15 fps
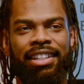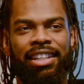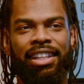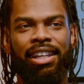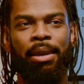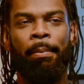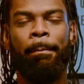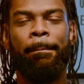
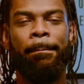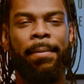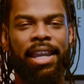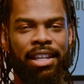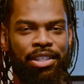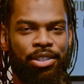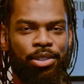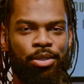it
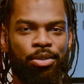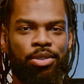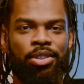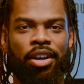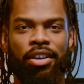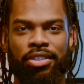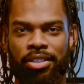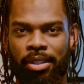makes you
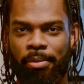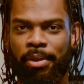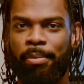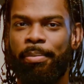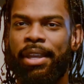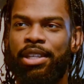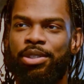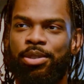talk to them and
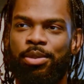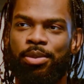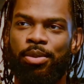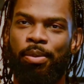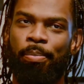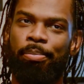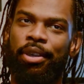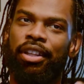makes you
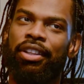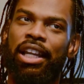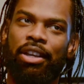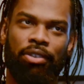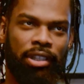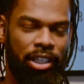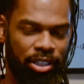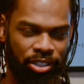build that
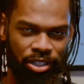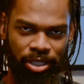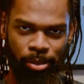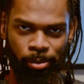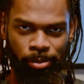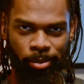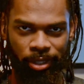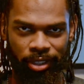relationship
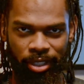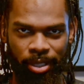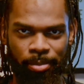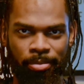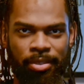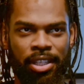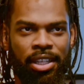with them,